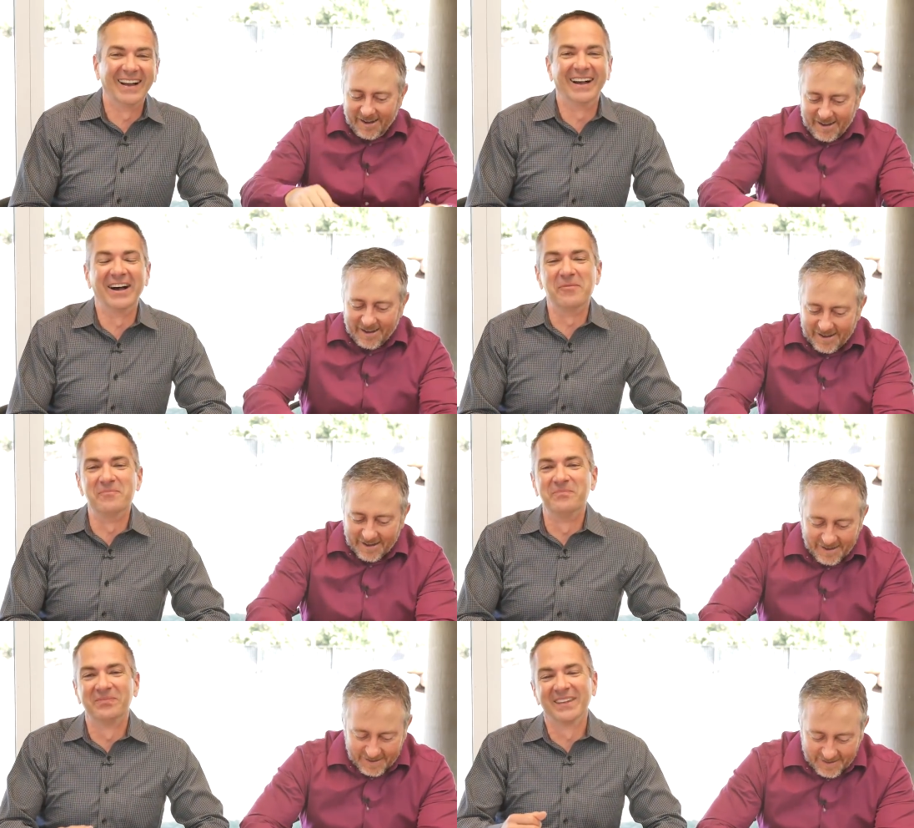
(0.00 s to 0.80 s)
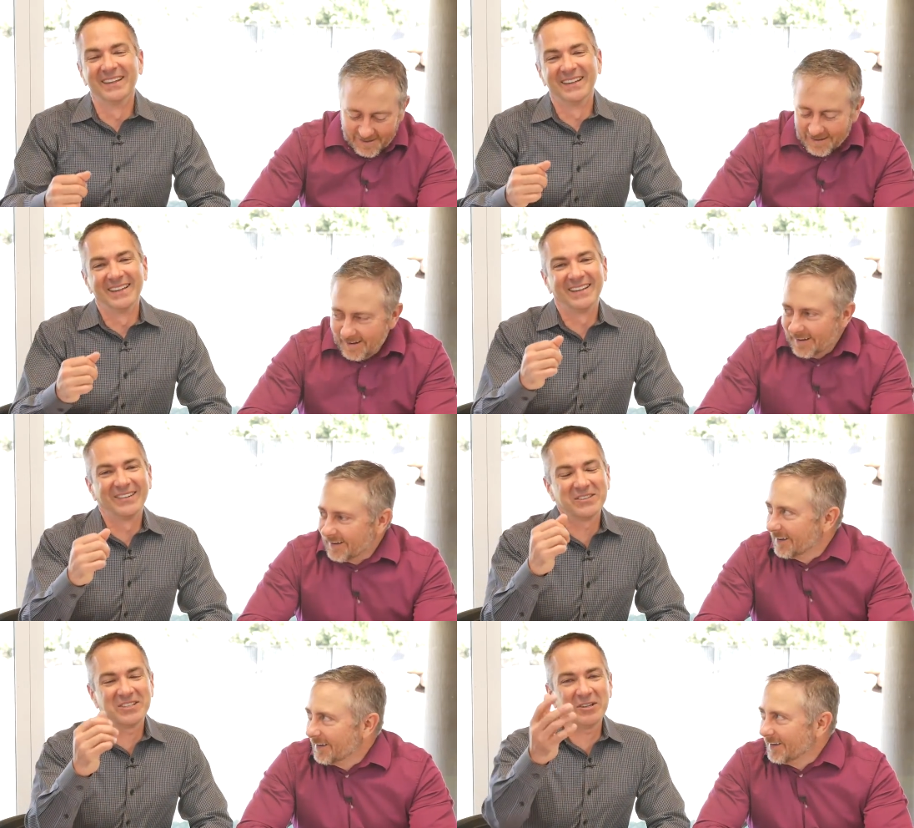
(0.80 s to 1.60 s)
Speaker 1: um,
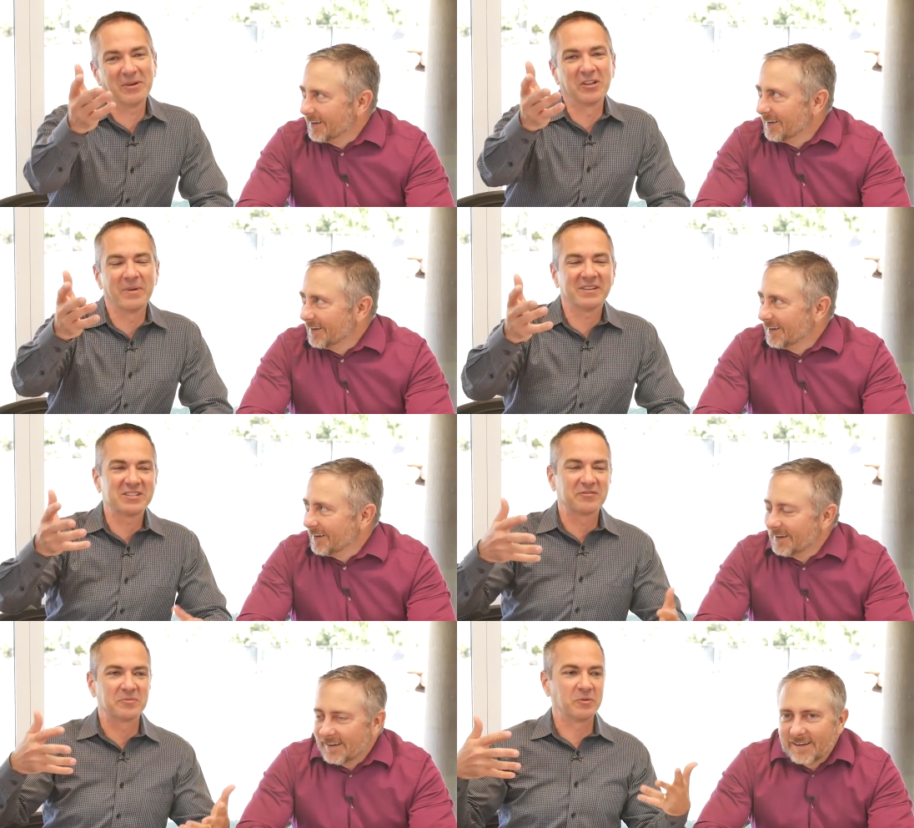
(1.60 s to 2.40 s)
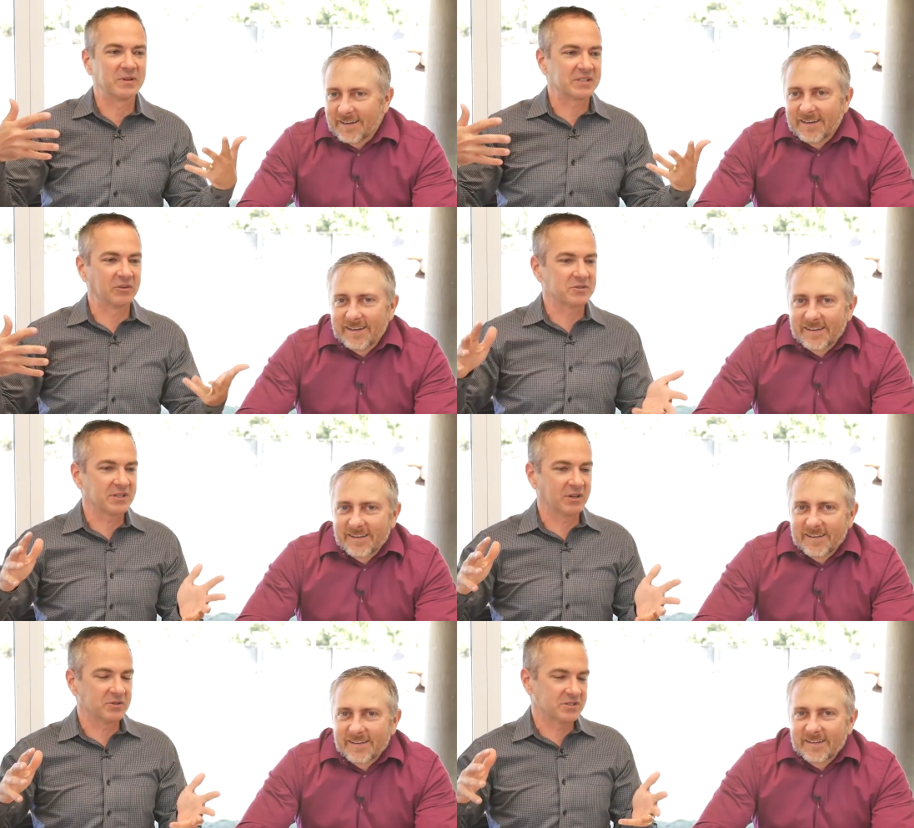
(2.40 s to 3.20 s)
we're talking about your message from two weeks ago. It
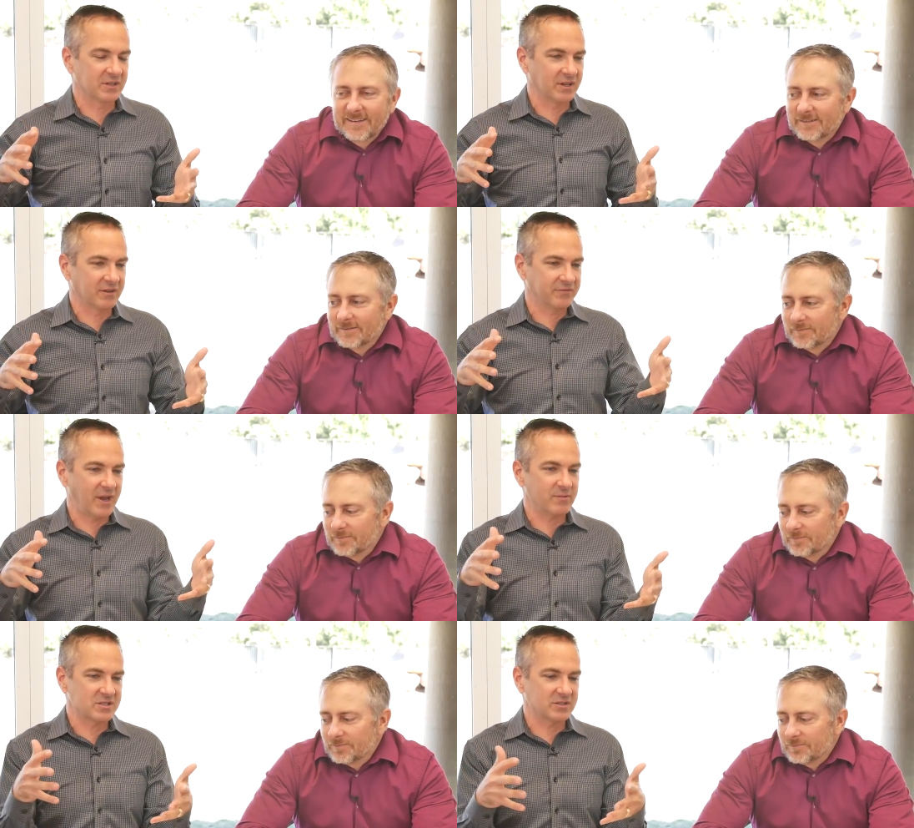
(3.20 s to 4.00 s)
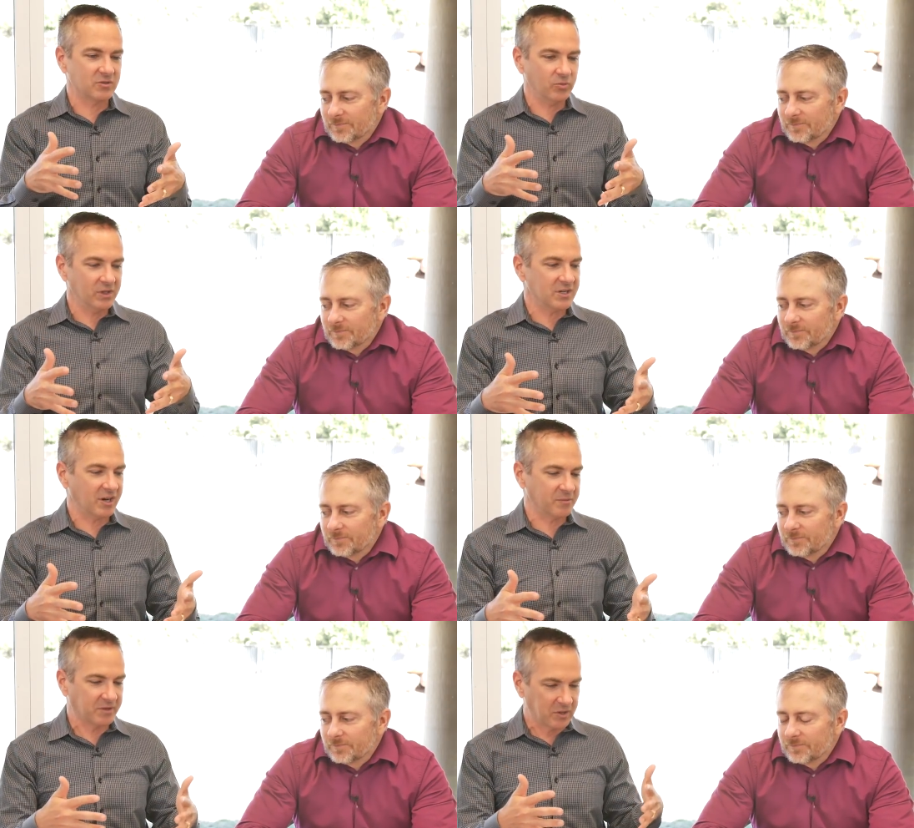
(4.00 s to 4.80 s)
was, it was uh, fabulous. You really
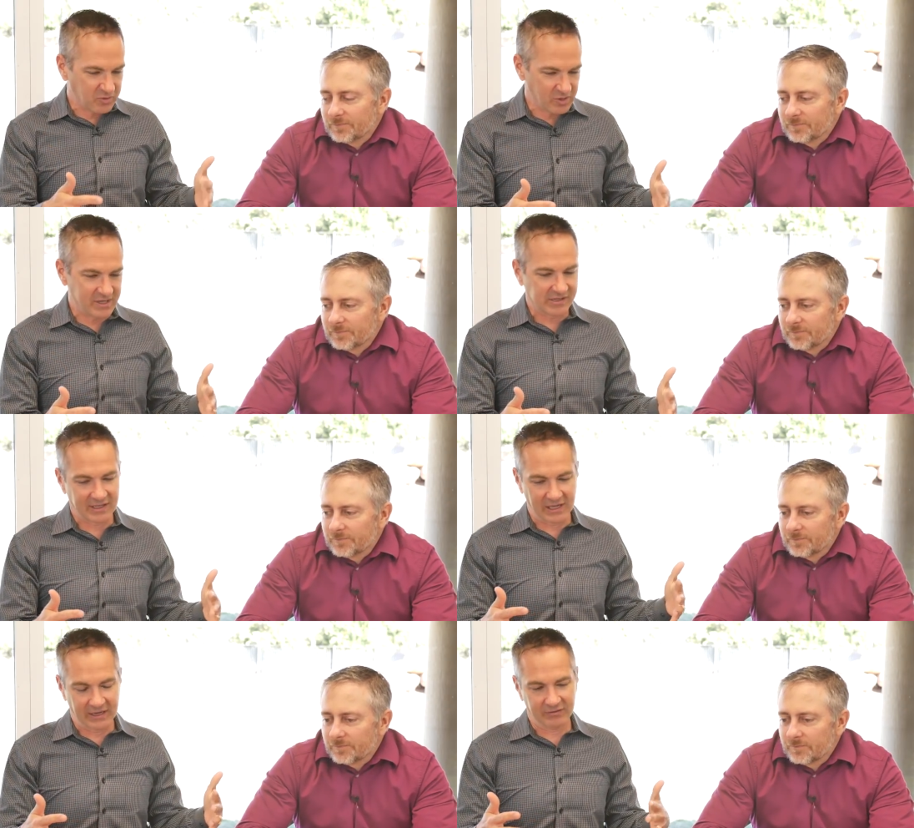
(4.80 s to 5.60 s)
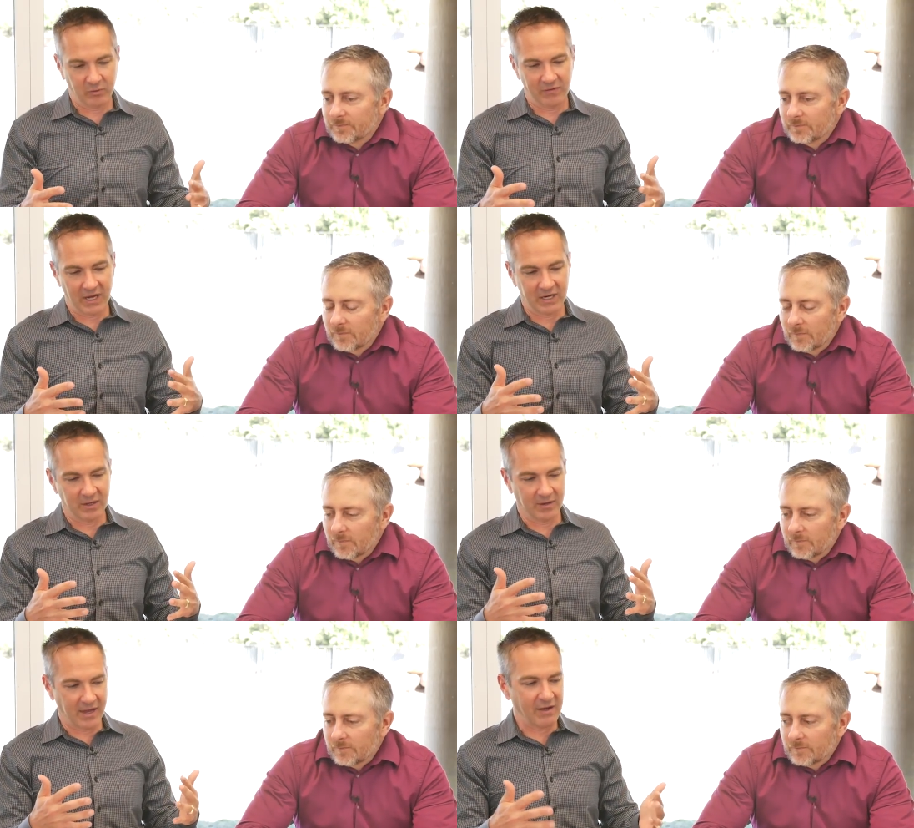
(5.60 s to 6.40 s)
talked about the pre's in life that we've got
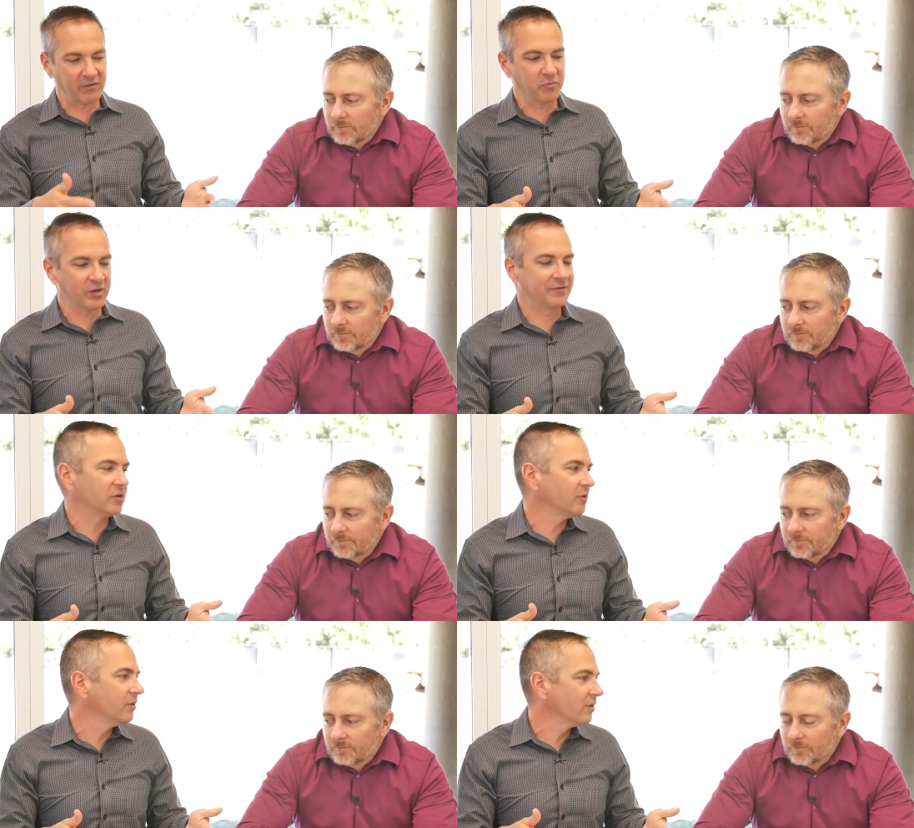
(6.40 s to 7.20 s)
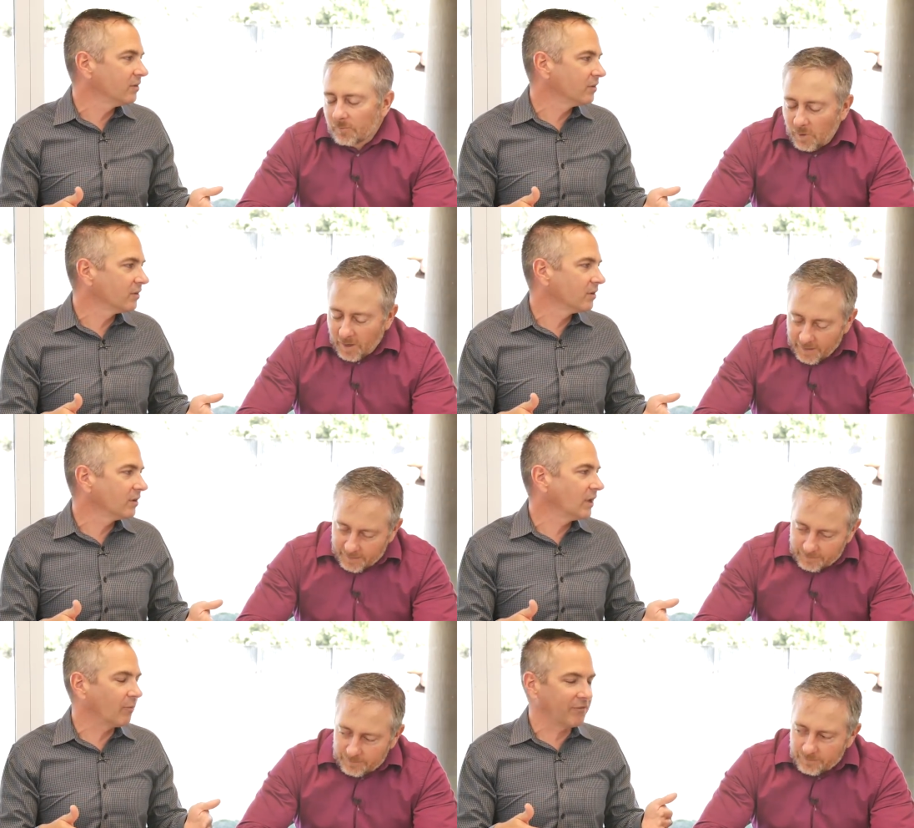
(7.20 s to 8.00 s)
to have a preview, right, and